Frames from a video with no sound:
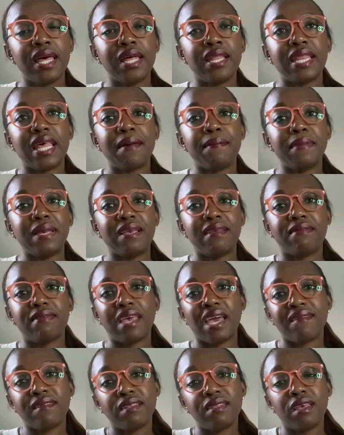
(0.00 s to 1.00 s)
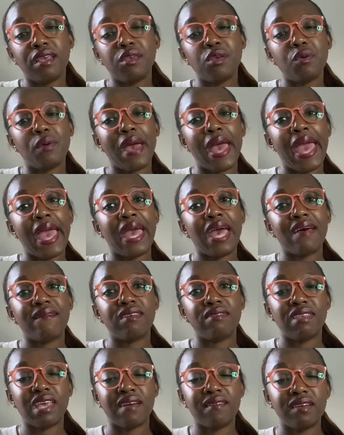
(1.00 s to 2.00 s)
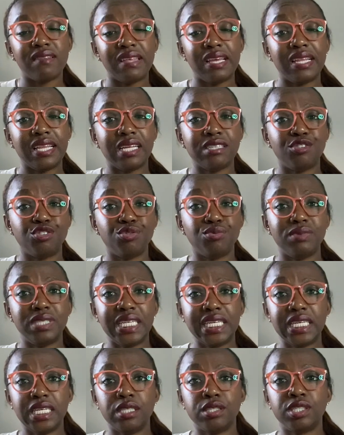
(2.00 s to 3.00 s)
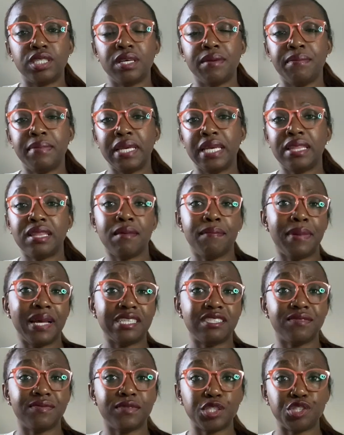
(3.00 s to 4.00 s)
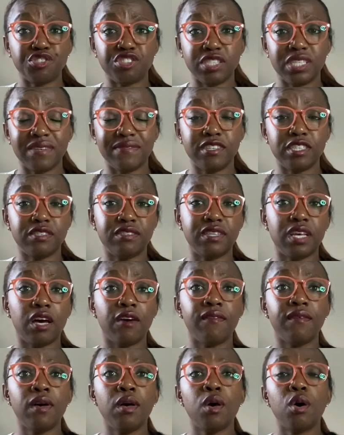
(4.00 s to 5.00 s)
That means everything you have is everything that you need to be the best version of yourself,